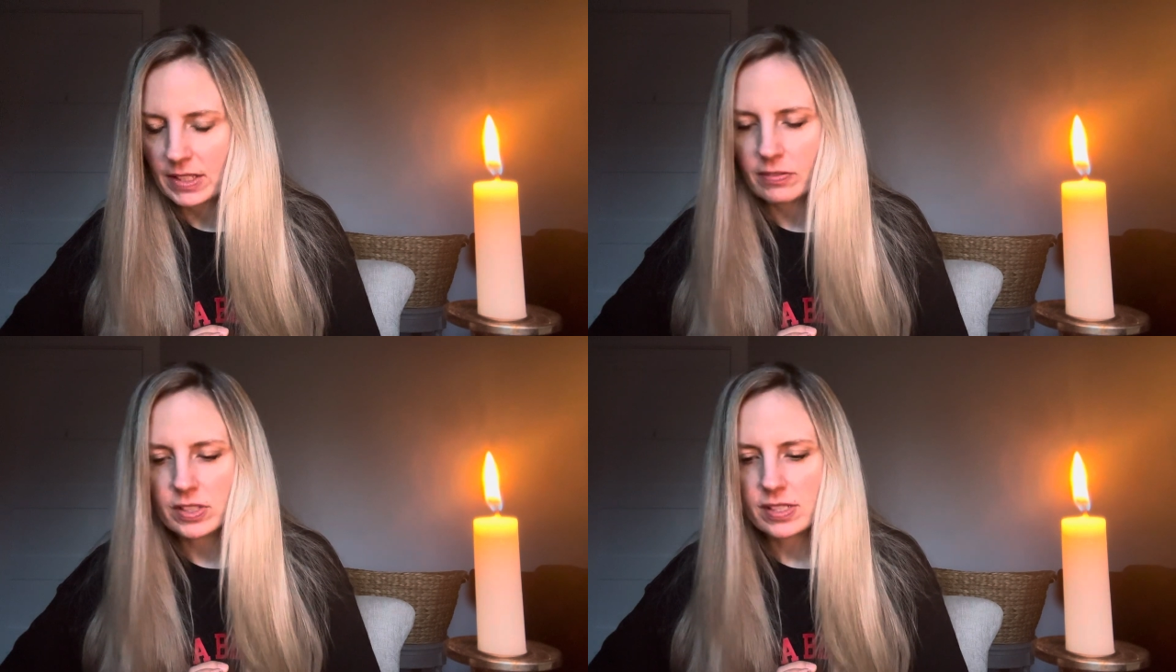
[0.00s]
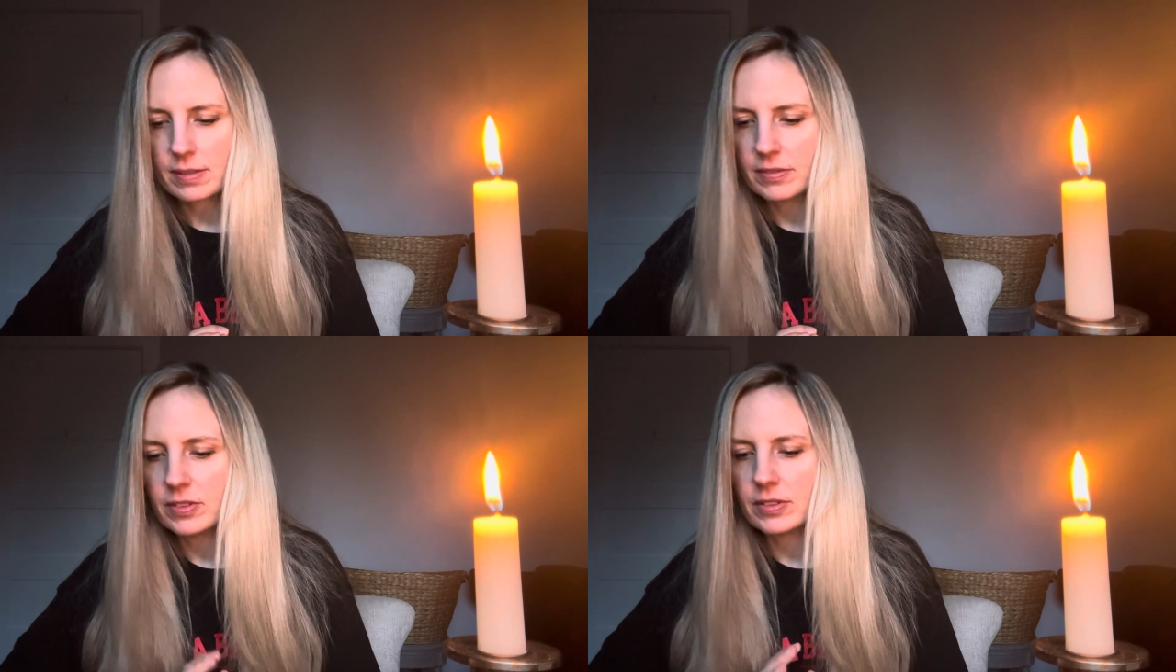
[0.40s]
For
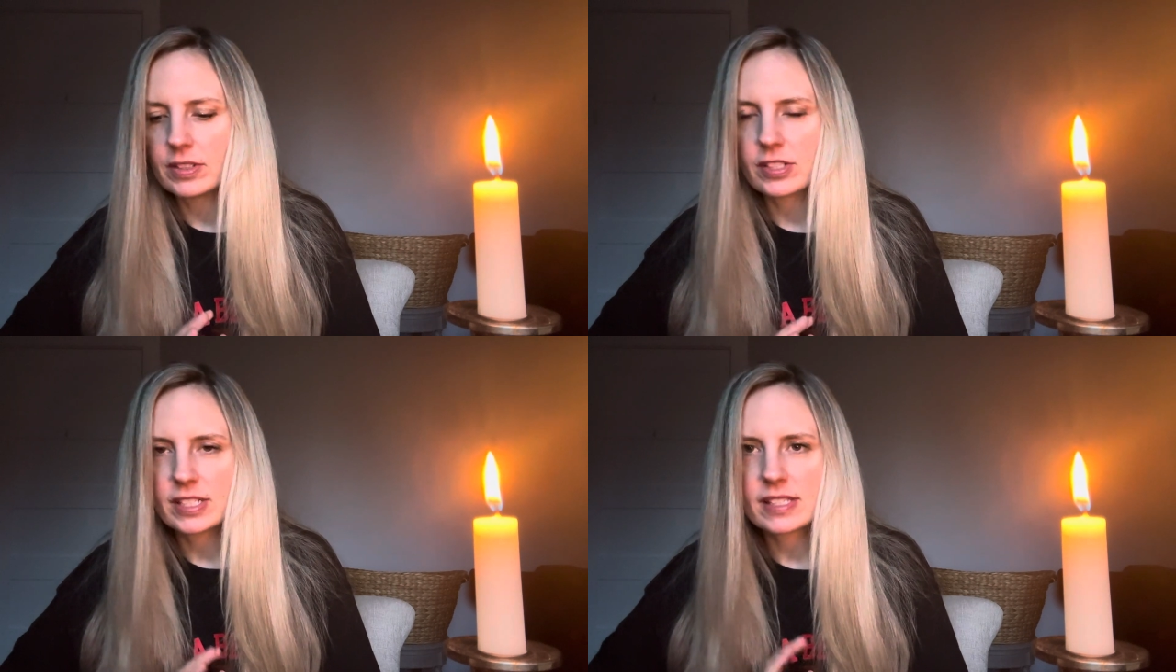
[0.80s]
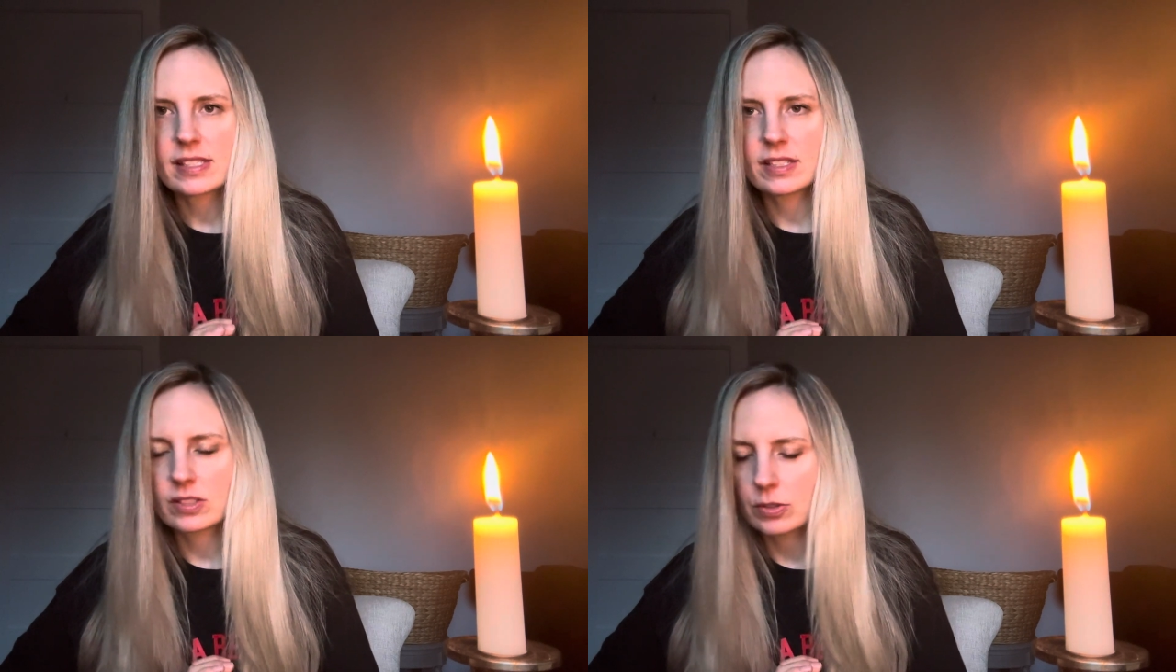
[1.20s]
some of you, there is
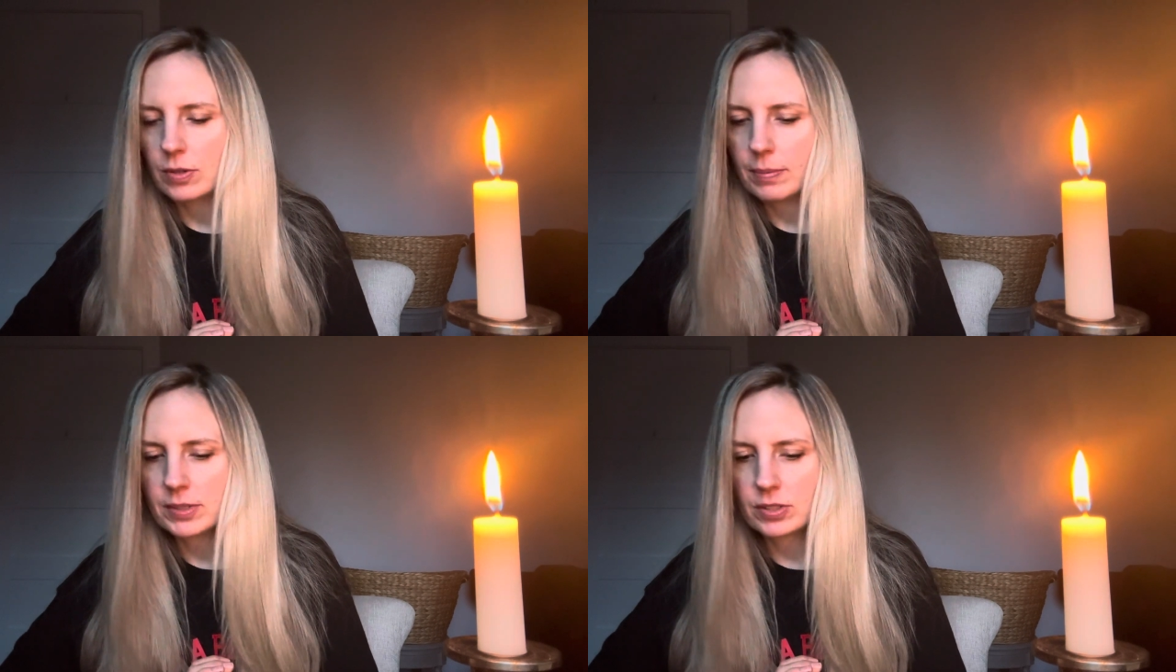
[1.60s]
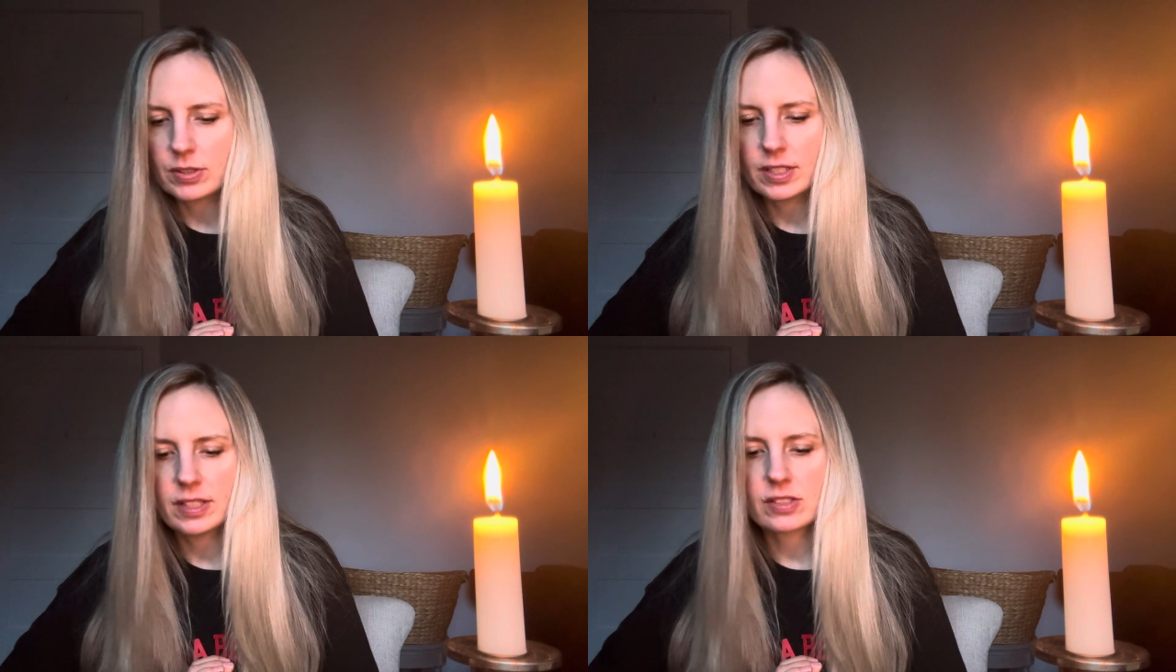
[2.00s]
this new
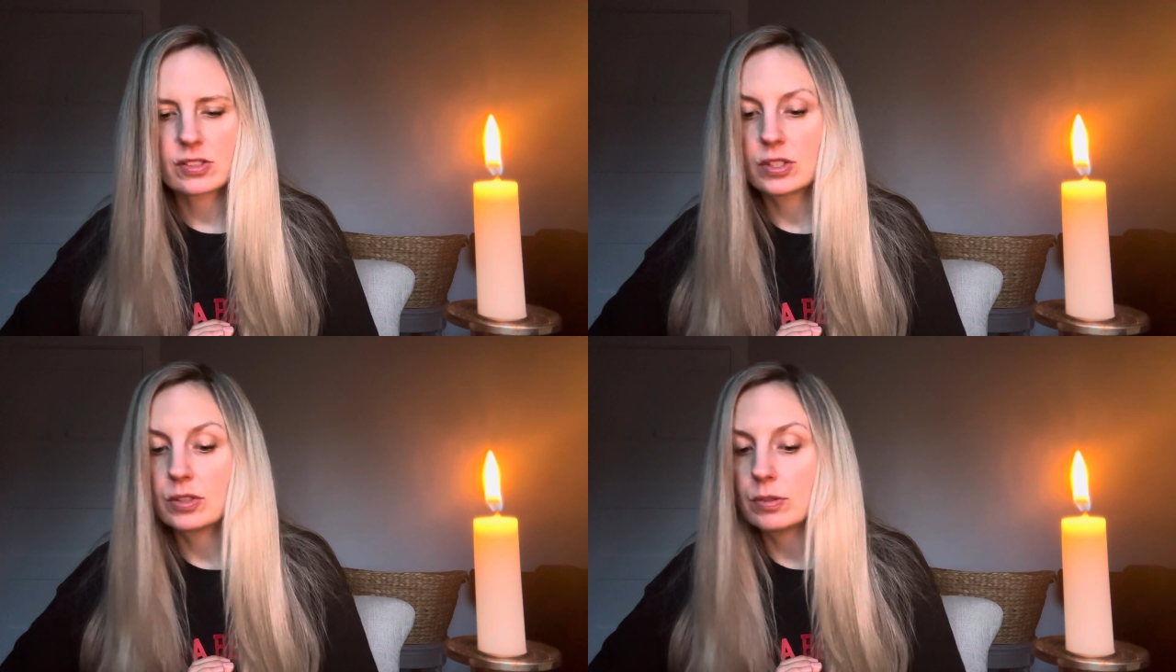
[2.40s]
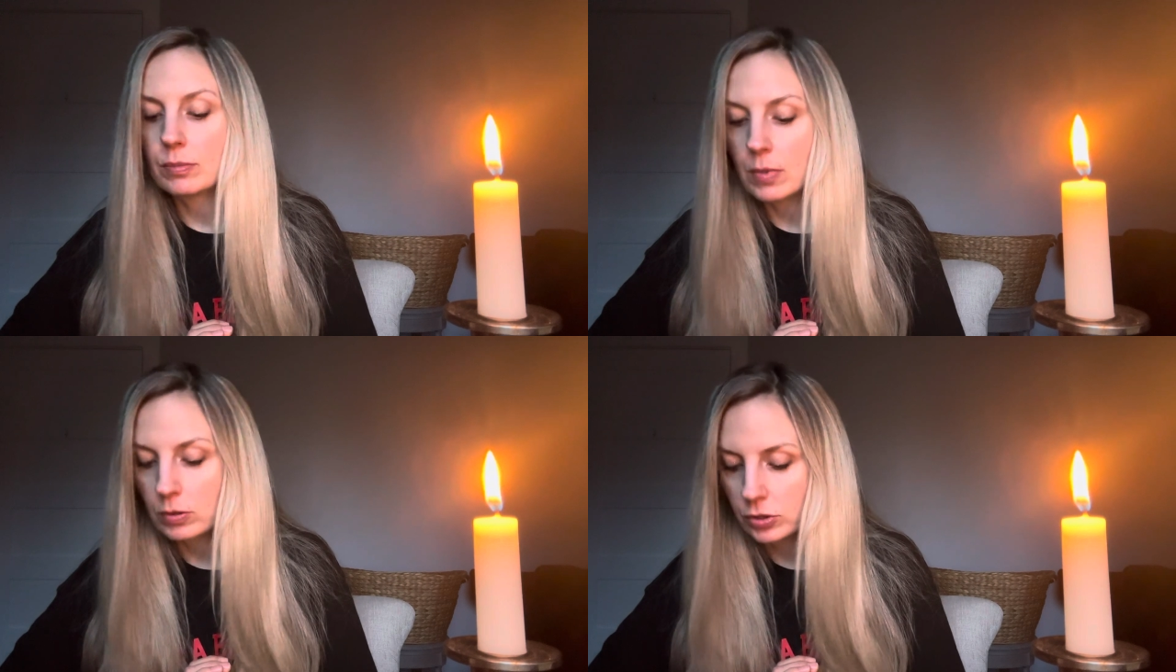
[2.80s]
opportunity, this new
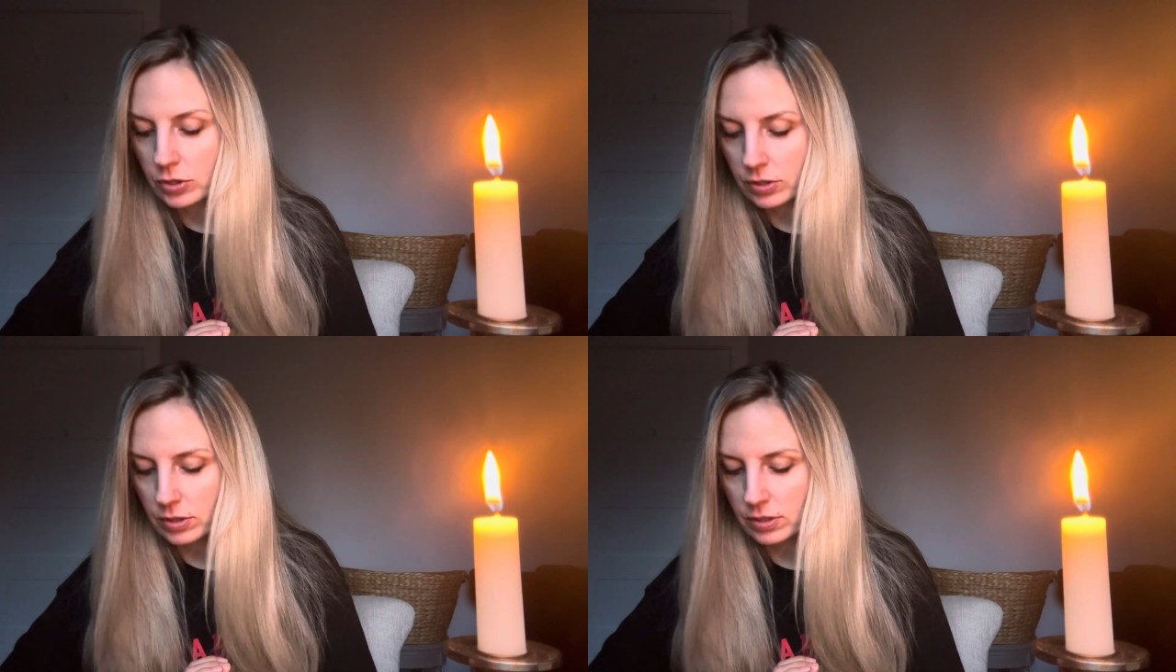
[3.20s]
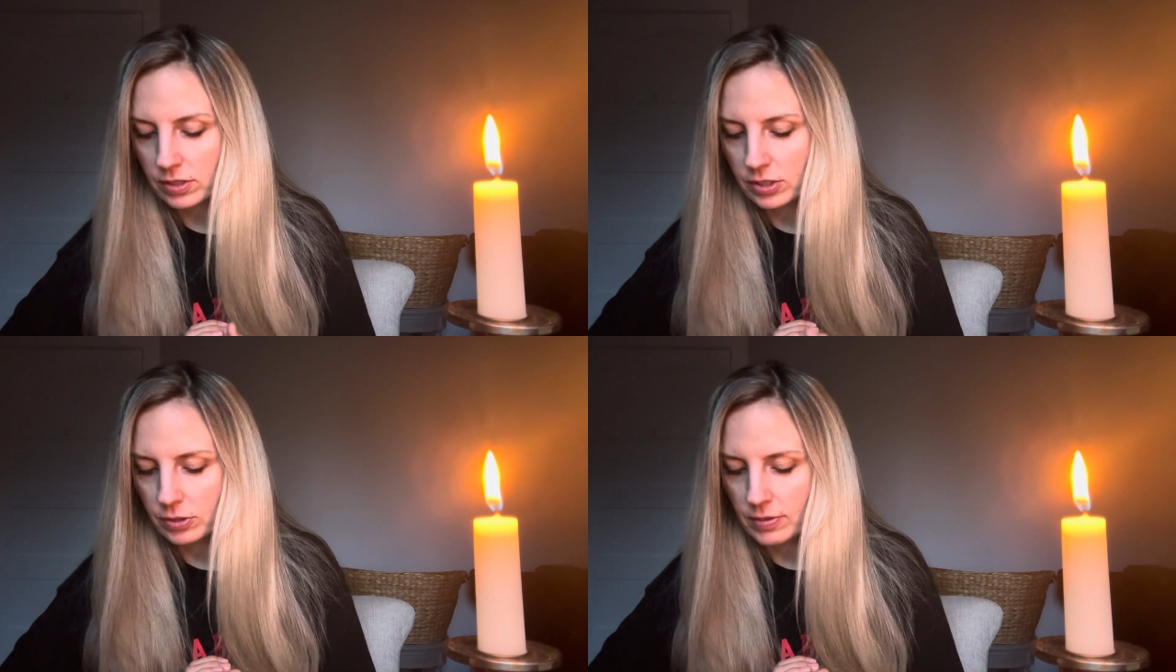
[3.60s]
emotional
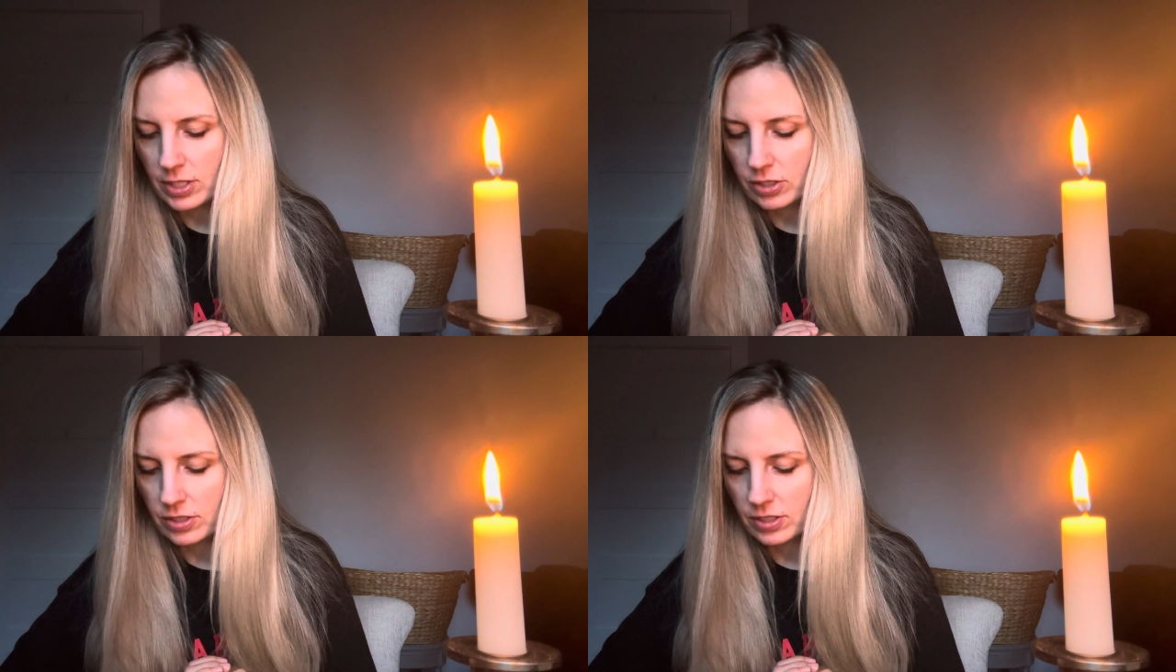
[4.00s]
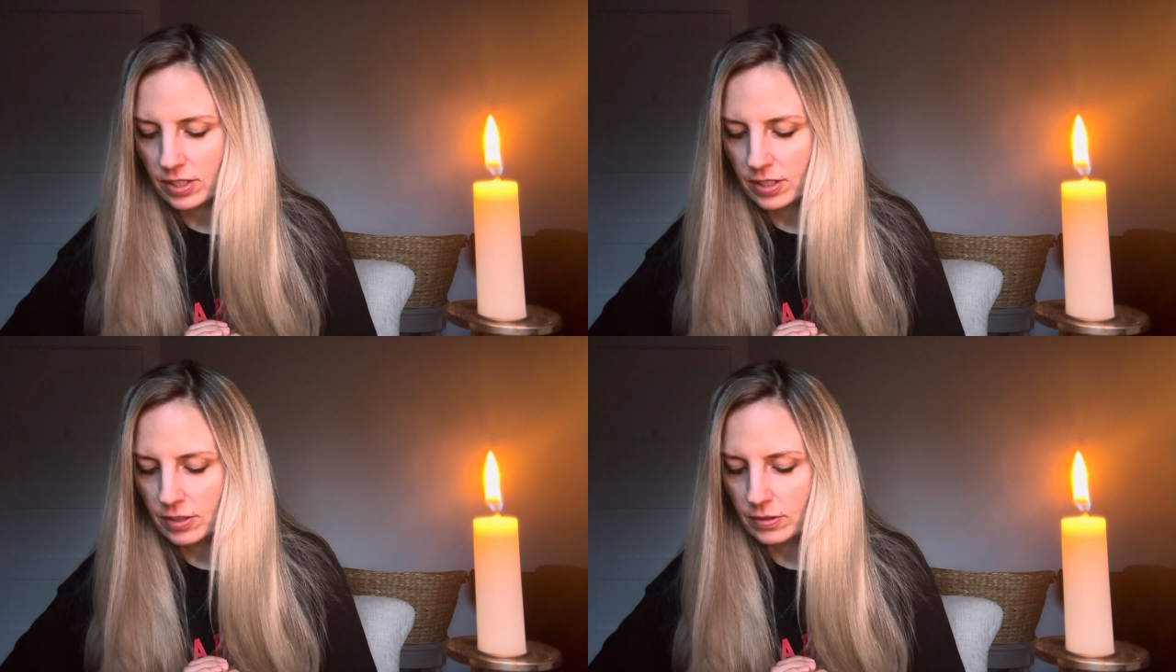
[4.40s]
situation
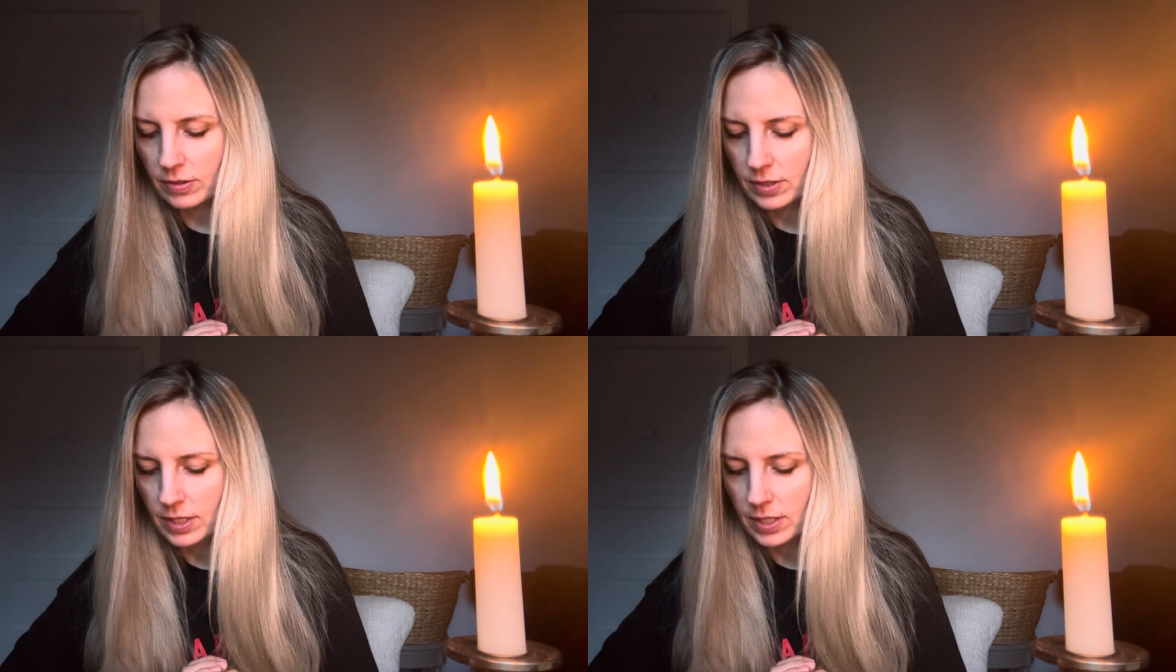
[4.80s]
too.